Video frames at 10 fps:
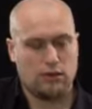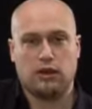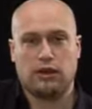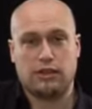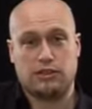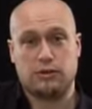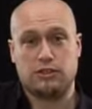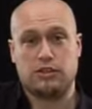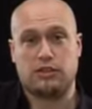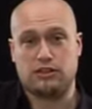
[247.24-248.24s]
Okay, so as
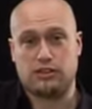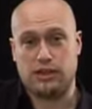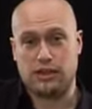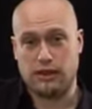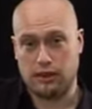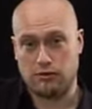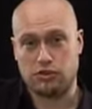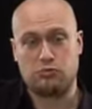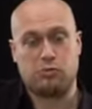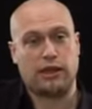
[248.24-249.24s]
you can see, it's
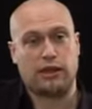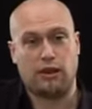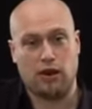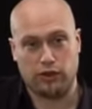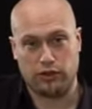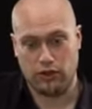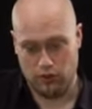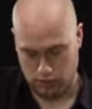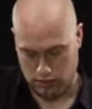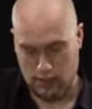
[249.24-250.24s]
just picking harder
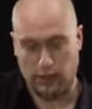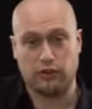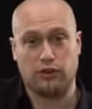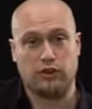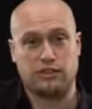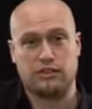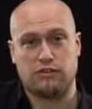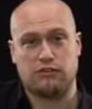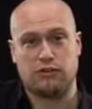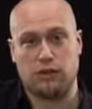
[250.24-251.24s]
on the 19th
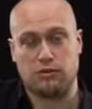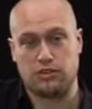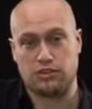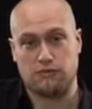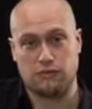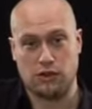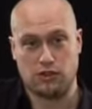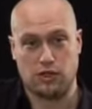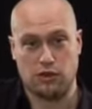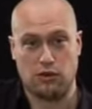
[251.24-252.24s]
fret, which is the
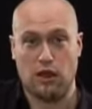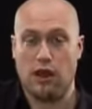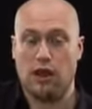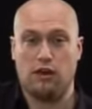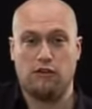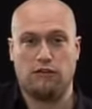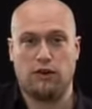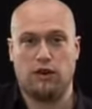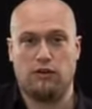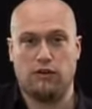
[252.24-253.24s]
first note of
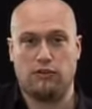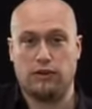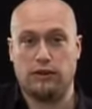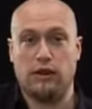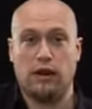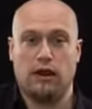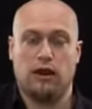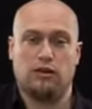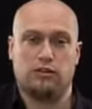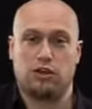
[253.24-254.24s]
every
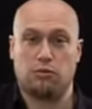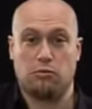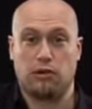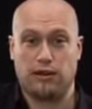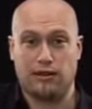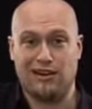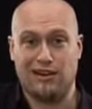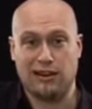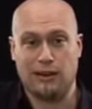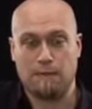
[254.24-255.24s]
time we play the
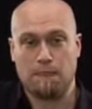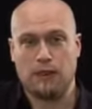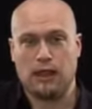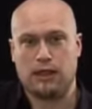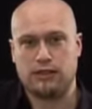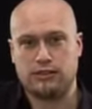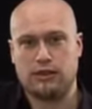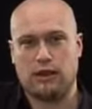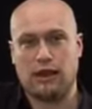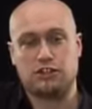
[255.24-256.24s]
lick. And
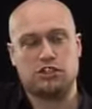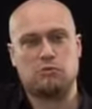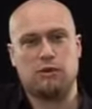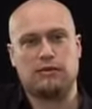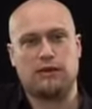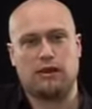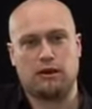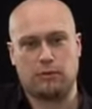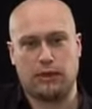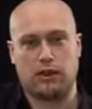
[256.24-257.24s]
as you speed that
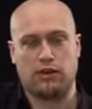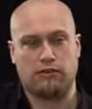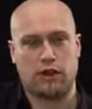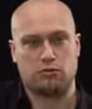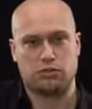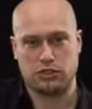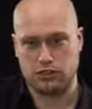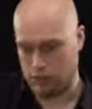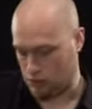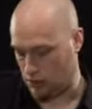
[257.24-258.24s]
up, it kind of helps you
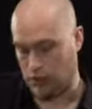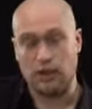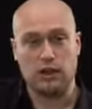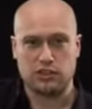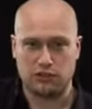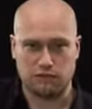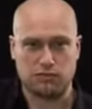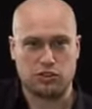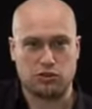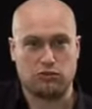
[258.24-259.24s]
to
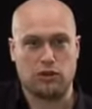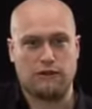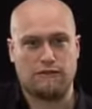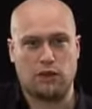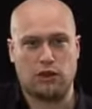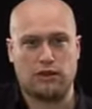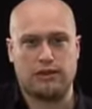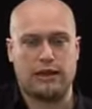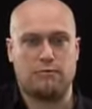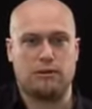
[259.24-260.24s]
sort of really follow the
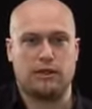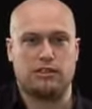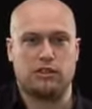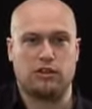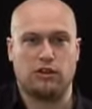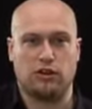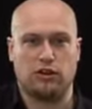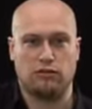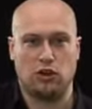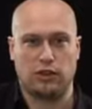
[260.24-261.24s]
downbeat, so you can kind
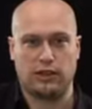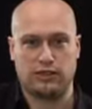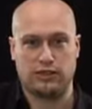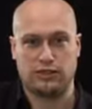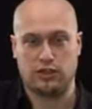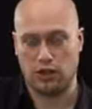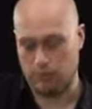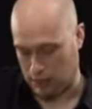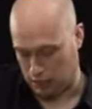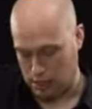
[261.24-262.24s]
of lock into your
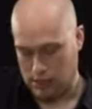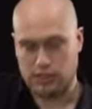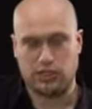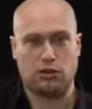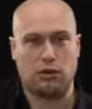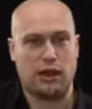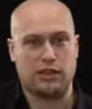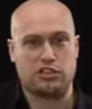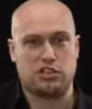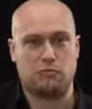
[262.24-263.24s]
timing. So
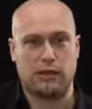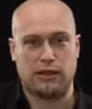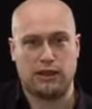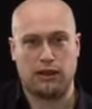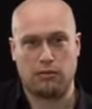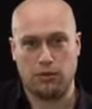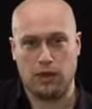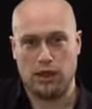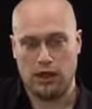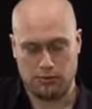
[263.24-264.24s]
as you speed it up,
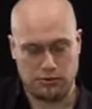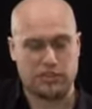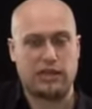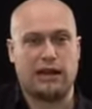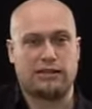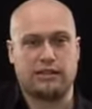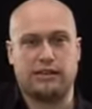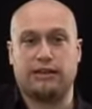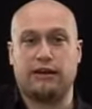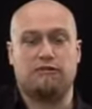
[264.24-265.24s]
you're still
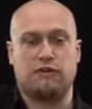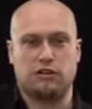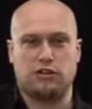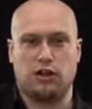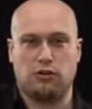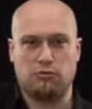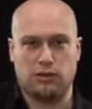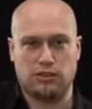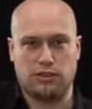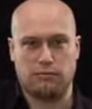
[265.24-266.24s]
accenting that first note,
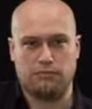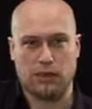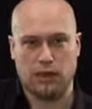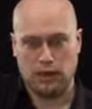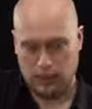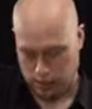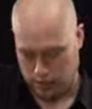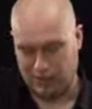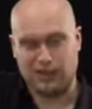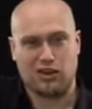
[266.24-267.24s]
but
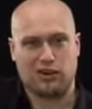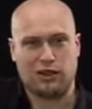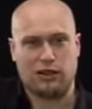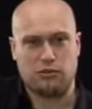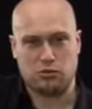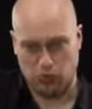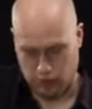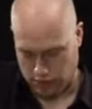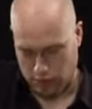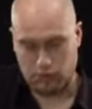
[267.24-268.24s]
it kind of keeps you more in
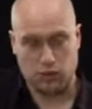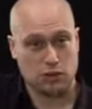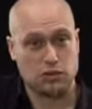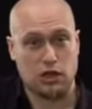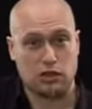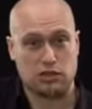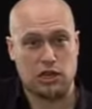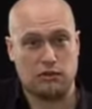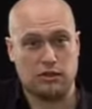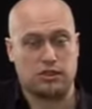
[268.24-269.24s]
time. So I'll start
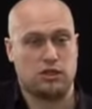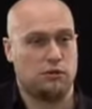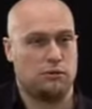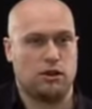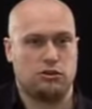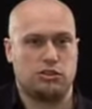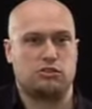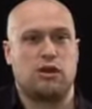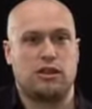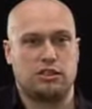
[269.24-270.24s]
slow this time, and I'll just
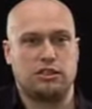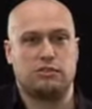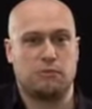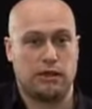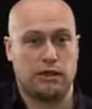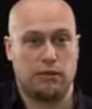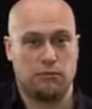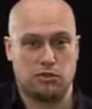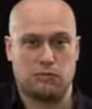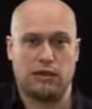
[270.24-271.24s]
gradually speed it up,
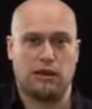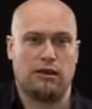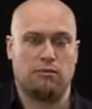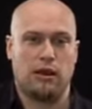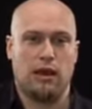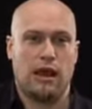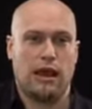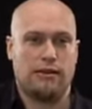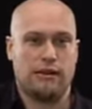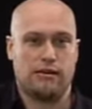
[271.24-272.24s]

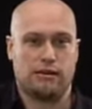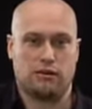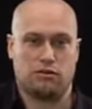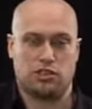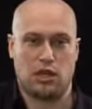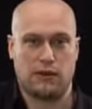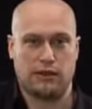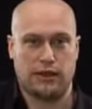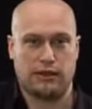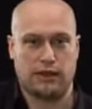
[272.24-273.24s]
and then I'll slow it
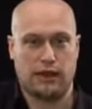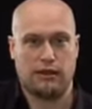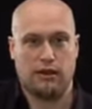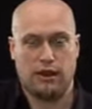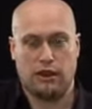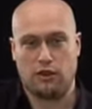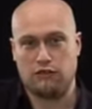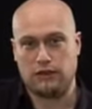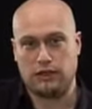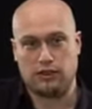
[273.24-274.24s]
down again, and
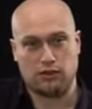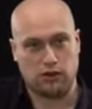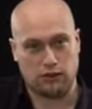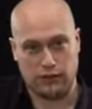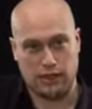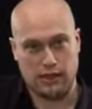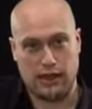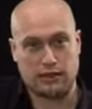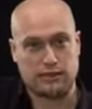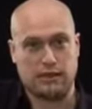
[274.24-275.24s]
hopefully you can kind of hear the
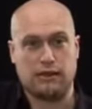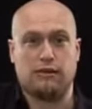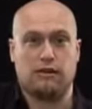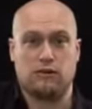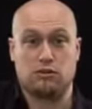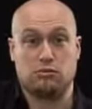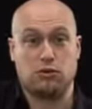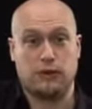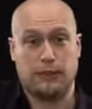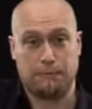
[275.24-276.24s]
accent in there as I'm
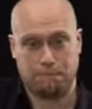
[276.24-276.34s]
doing it.